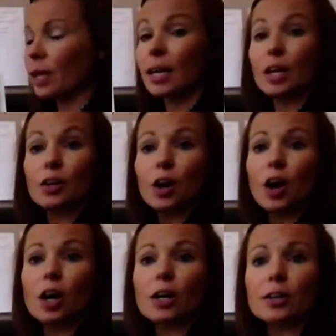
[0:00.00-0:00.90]
Here
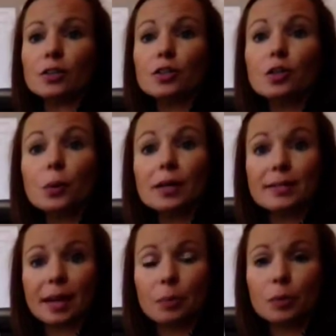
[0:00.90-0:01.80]
are two
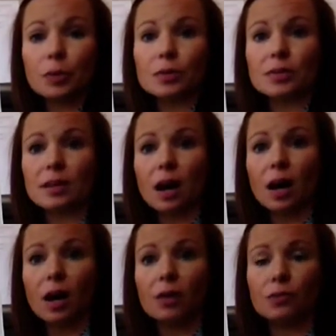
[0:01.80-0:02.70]
examples
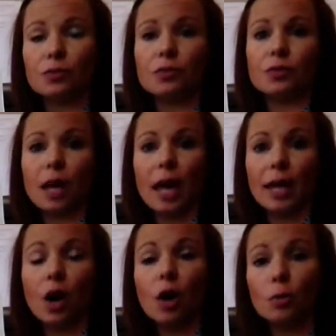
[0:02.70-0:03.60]
of a
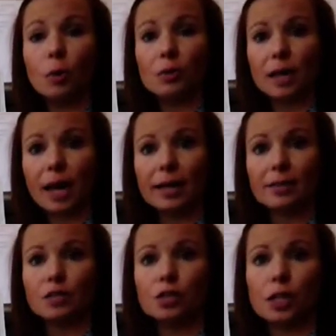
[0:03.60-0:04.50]

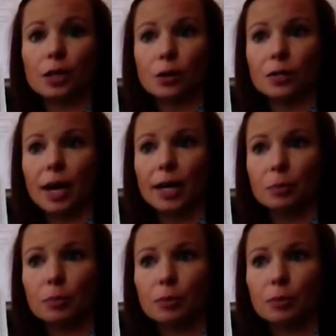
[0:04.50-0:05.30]
homozygous genotype.